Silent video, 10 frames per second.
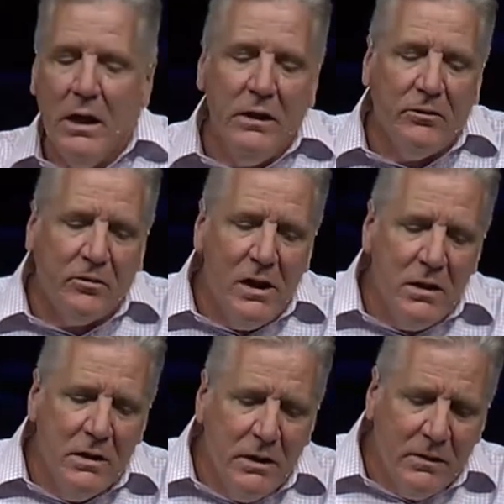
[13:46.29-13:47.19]
He's
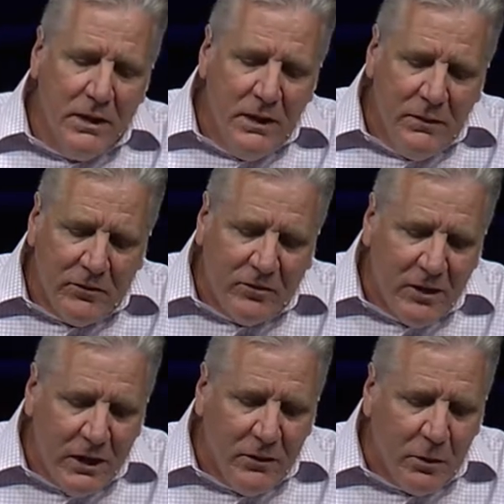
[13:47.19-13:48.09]
seeing that in this
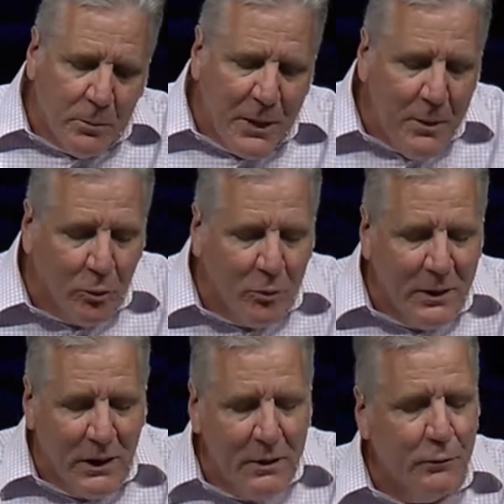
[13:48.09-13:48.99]
city there are people who
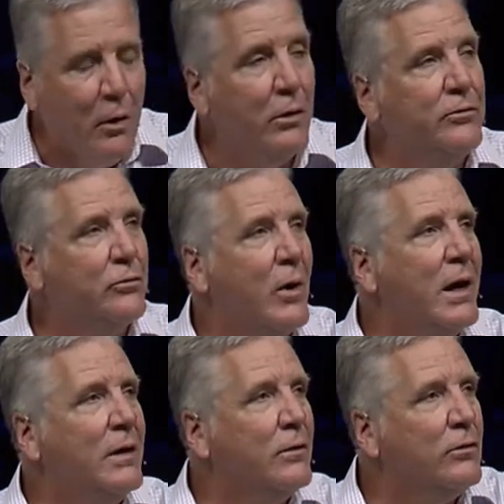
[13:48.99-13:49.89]
have been led far
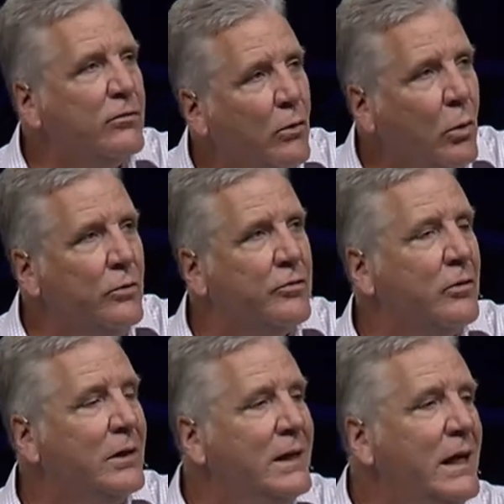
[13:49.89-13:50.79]
astray, and there are souls
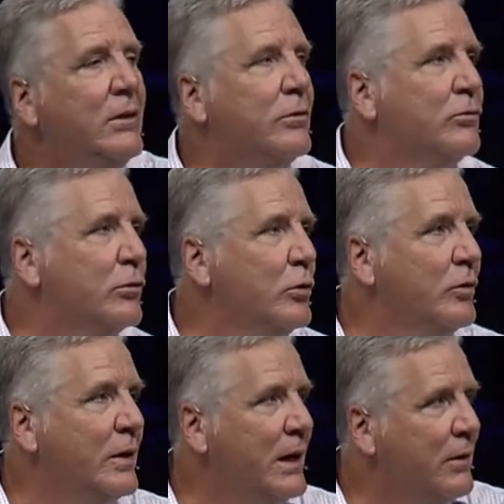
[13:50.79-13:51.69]
that are in need of the
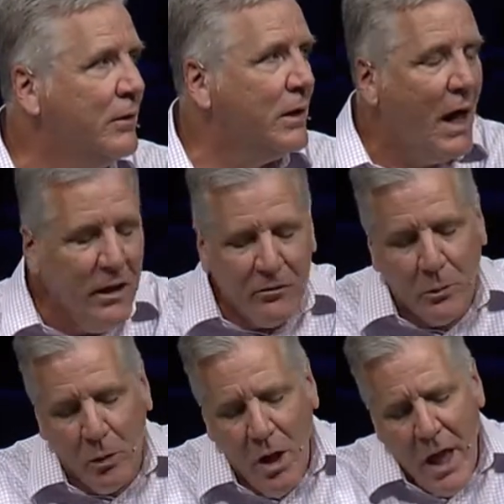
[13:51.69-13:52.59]
truth, in need of the
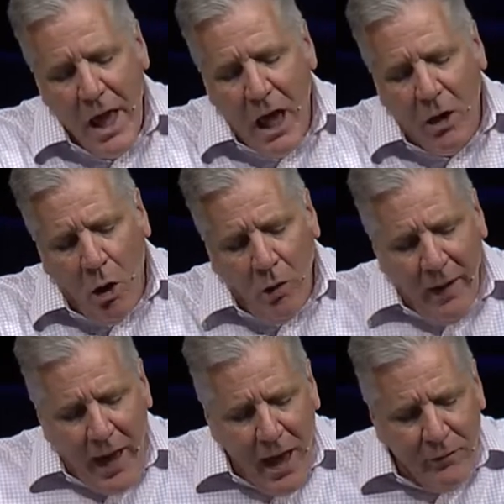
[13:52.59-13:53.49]
gospel, and
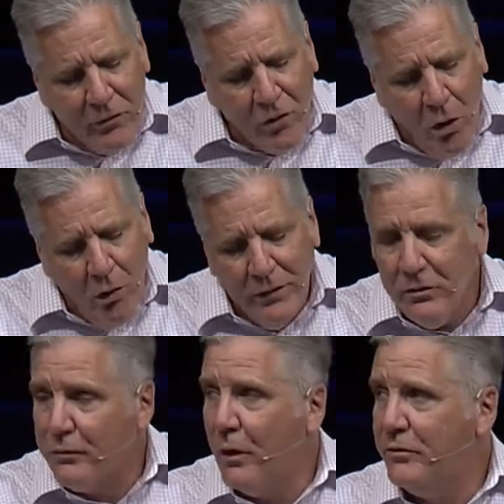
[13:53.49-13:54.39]
all they have is all
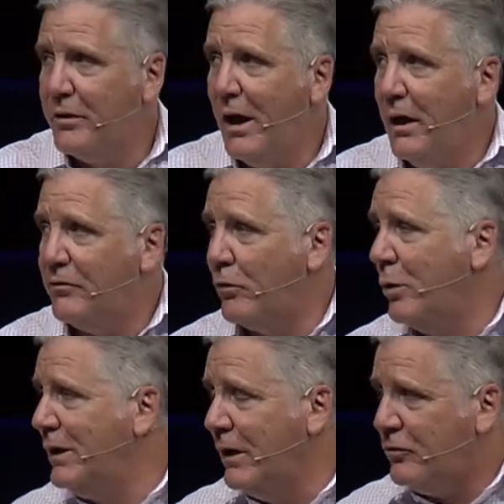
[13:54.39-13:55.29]
these false gods.
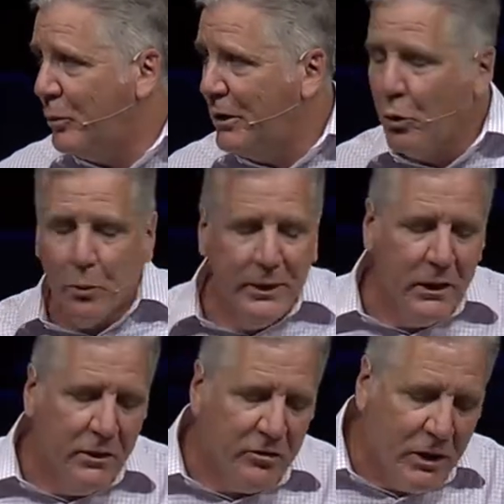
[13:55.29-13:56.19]
So he does what he
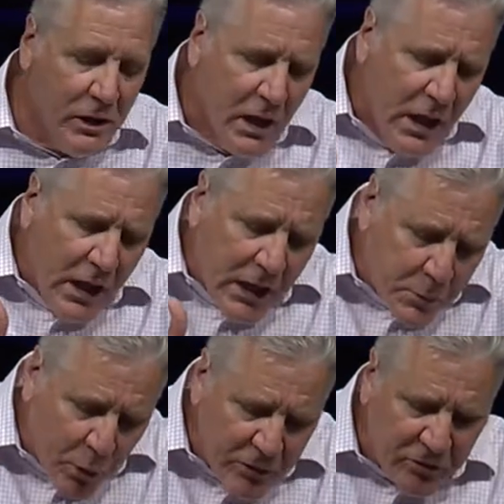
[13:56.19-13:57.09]
normally does. He
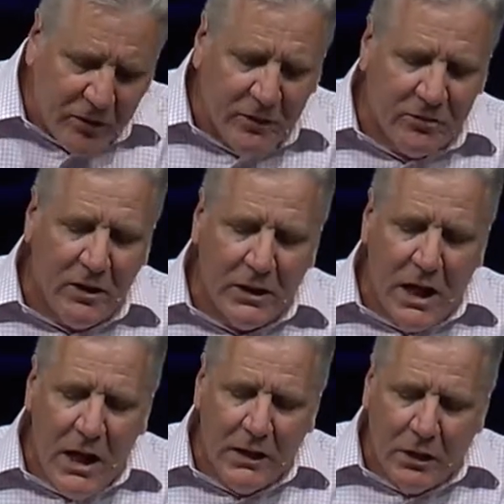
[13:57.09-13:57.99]
preaches in the
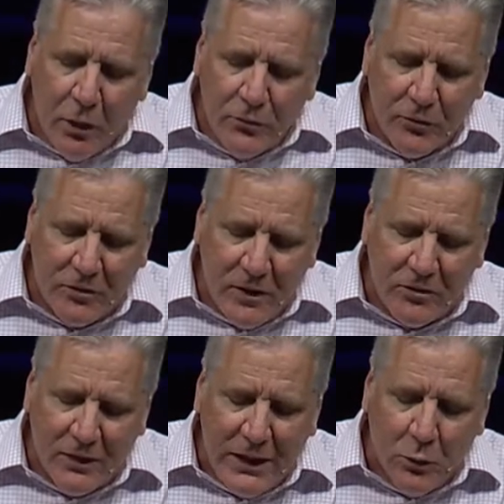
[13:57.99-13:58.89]
synagogue. It also
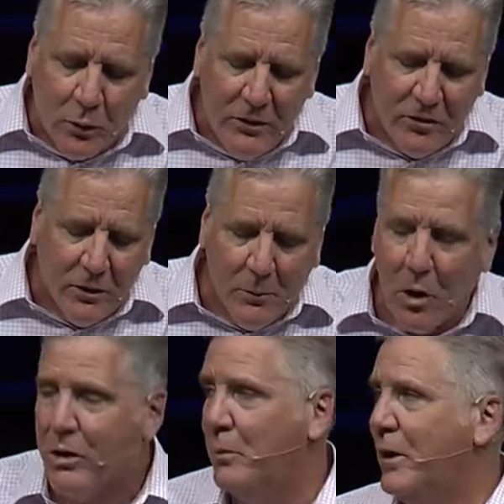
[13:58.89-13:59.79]
says that he reasoned in the
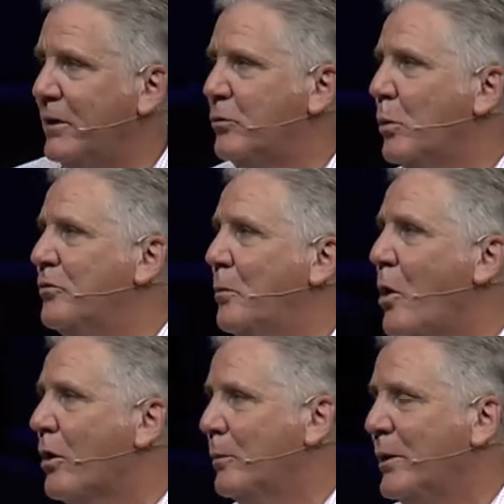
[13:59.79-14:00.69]
marketplace. What was the
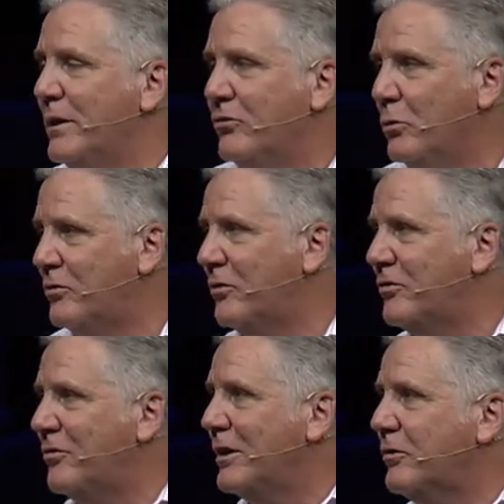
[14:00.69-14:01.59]
marketplace? It was
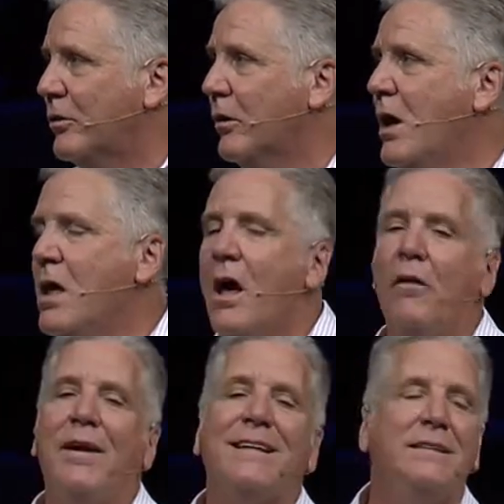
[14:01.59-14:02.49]
the center
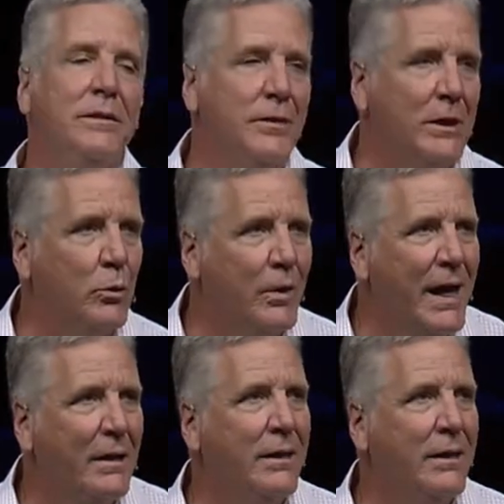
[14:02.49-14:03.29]
of activity where the